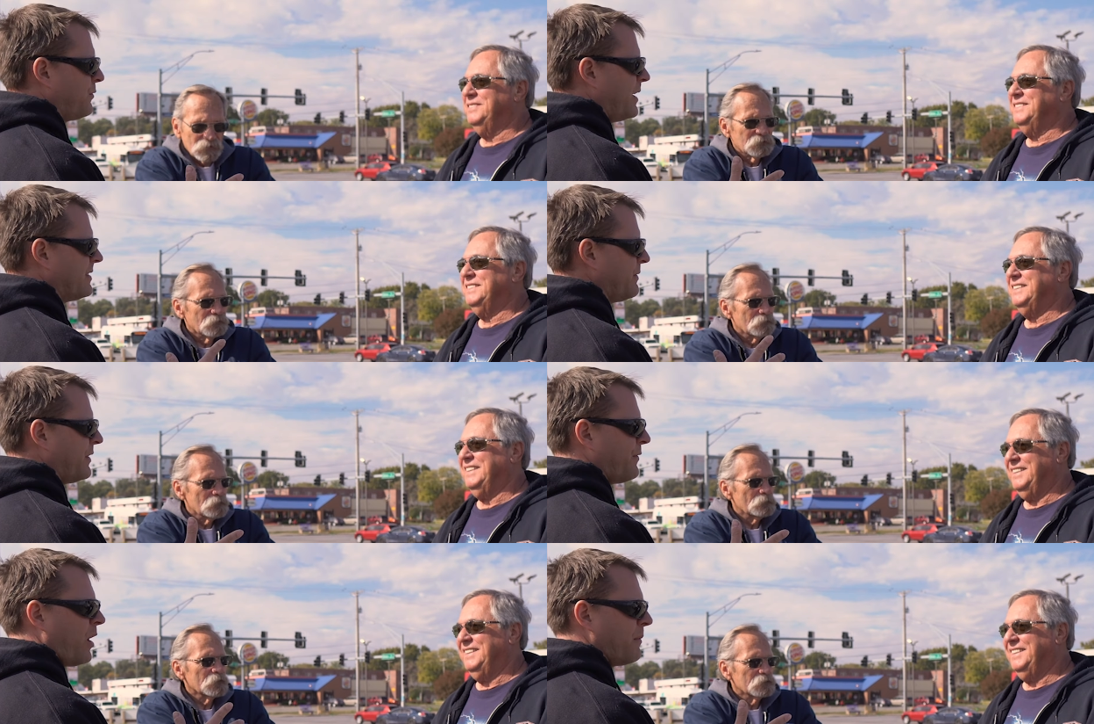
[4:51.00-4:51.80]
Speaker 1: 27th
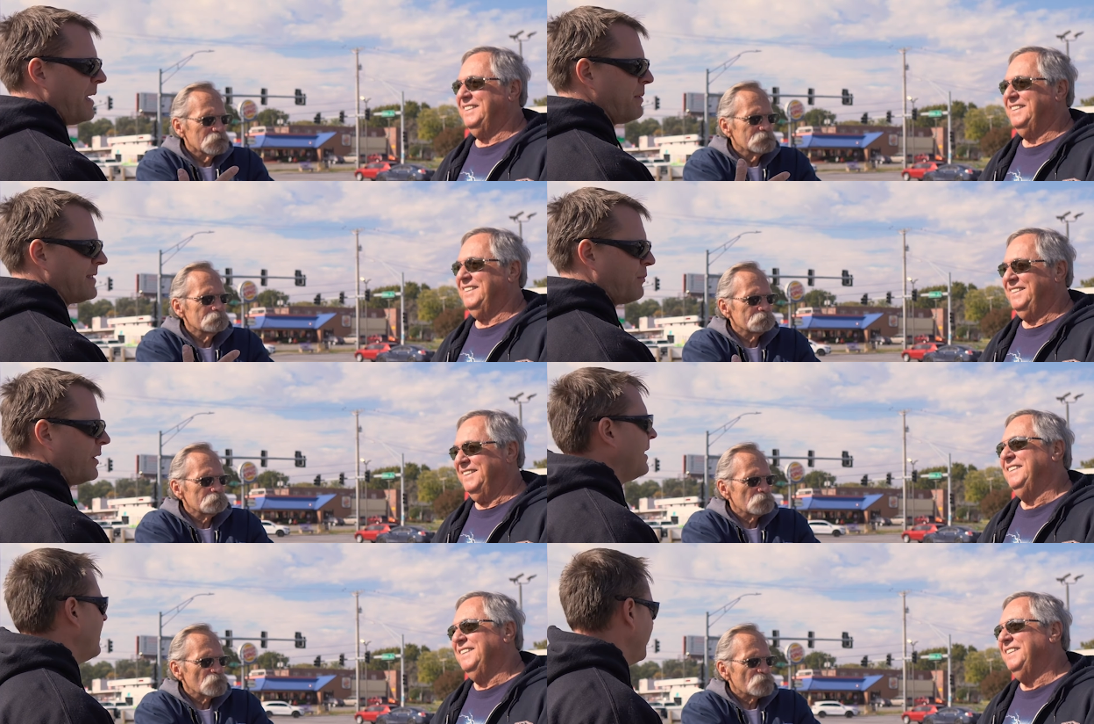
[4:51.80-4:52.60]
and Farnam, maybe
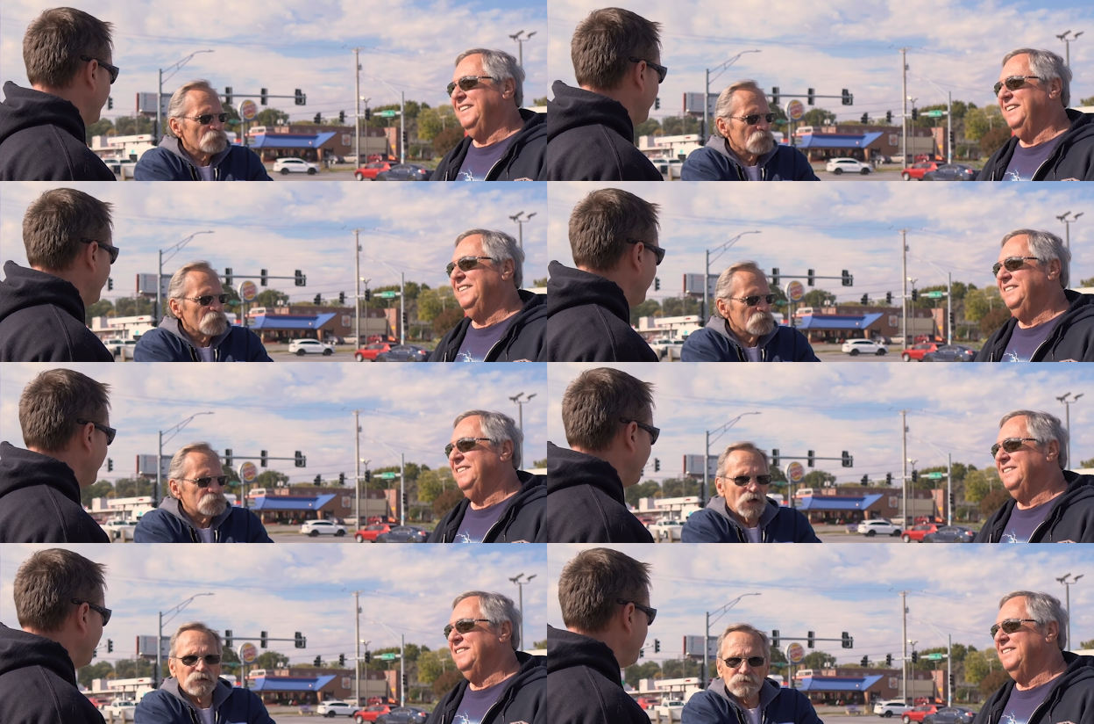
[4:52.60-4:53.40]
somewhere in there.
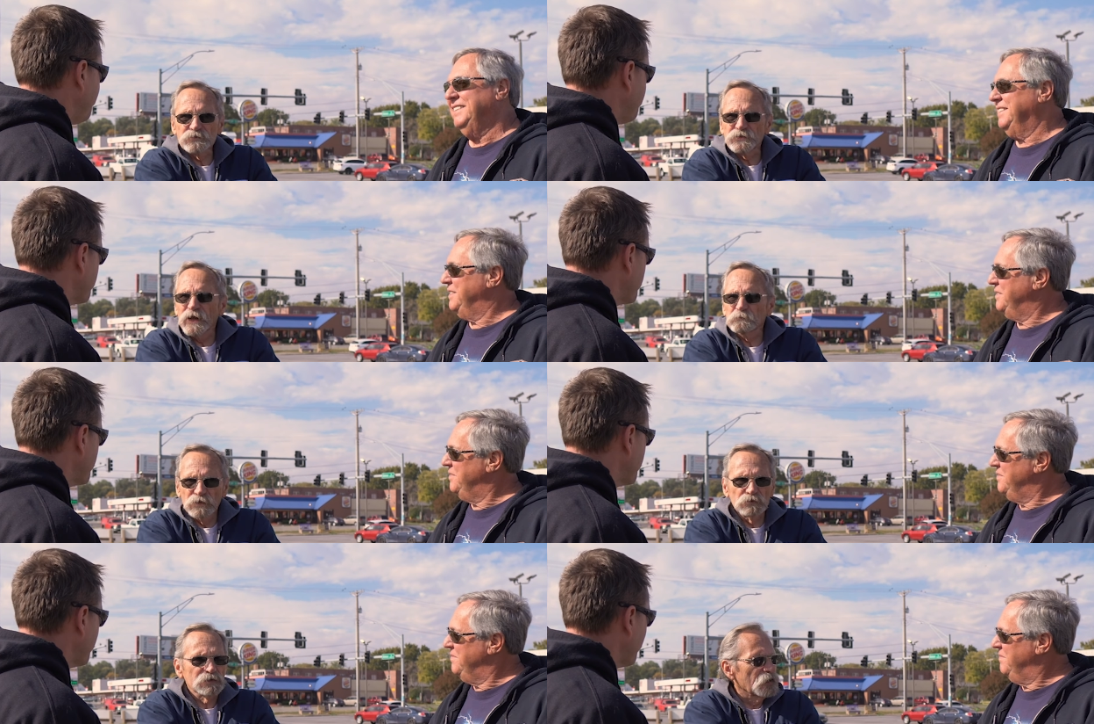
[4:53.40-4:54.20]
Yeah.
Speaker 2: John and his dad
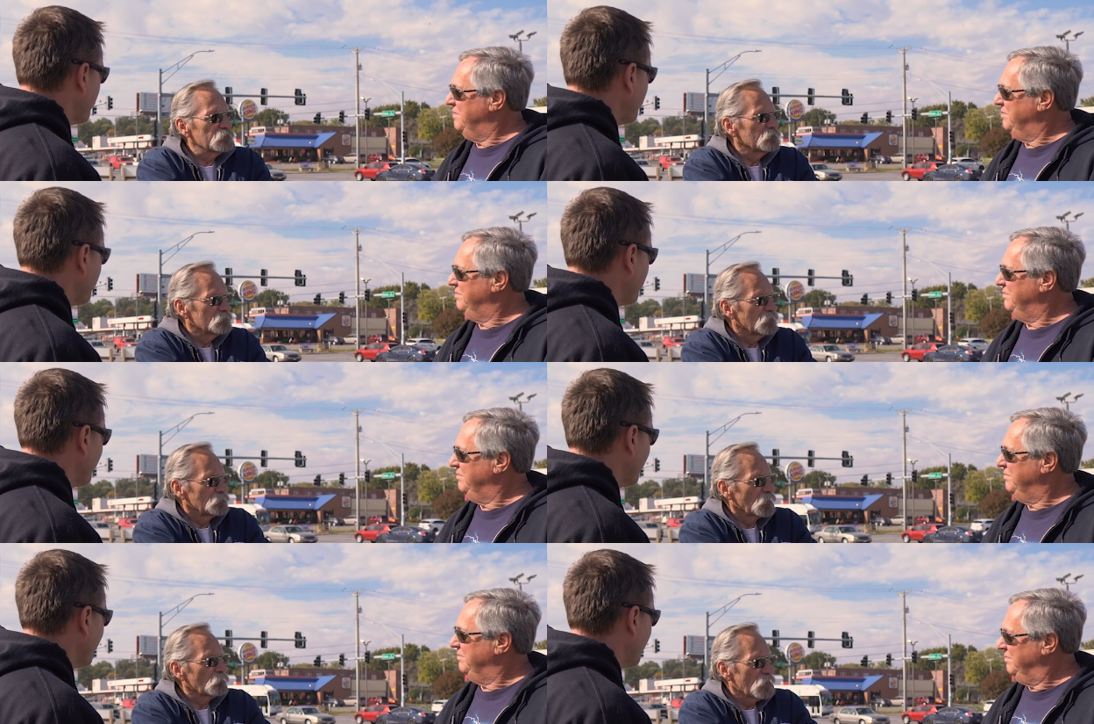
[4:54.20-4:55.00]
built that
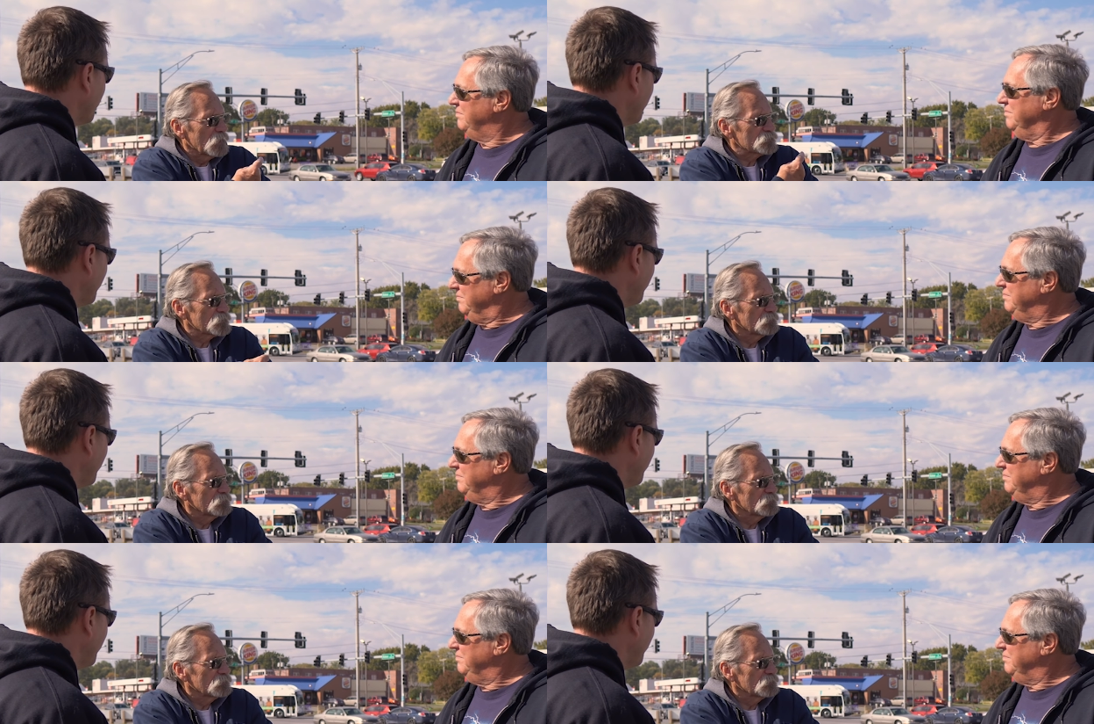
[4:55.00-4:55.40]
in their garage